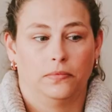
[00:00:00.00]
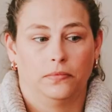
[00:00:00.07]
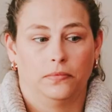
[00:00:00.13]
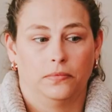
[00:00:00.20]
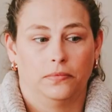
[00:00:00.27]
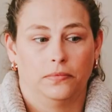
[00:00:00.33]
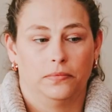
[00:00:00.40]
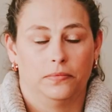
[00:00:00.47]

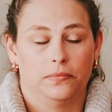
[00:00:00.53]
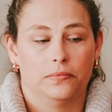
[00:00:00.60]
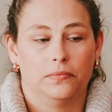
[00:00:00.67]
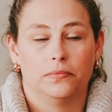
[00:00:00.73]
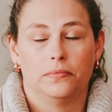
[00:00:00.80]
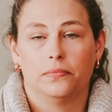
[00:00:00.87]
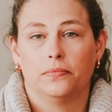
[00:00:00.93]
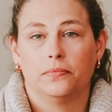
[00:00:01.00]

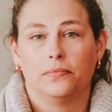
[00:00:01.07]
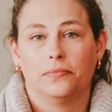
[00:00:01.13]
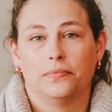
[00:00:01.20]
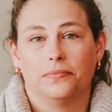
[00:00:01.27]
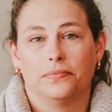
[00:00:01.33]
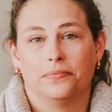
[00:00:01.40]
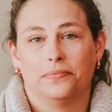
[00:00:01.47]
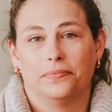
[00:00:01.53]

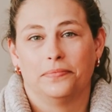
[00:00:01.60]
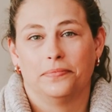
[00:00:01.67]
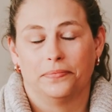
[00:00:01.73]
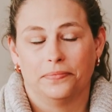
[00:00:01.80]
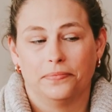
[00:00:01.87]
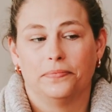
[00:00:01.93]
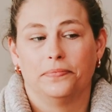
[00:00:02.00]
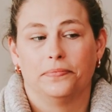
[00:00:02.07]

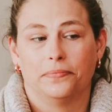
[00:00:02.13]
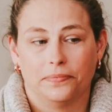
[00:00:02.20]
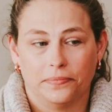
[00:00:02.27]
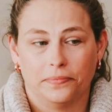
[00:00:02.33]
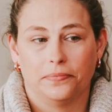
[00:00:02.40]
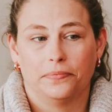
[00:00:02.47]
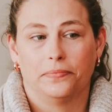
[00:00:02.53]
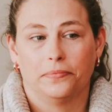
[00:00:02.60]

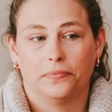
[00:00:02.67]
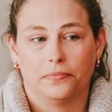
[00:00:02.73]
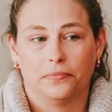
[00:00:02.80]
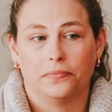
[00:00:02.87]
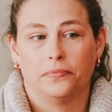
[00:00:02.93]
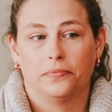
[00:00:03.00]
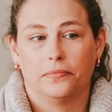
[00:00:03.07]
No words are spoken by the person on screen.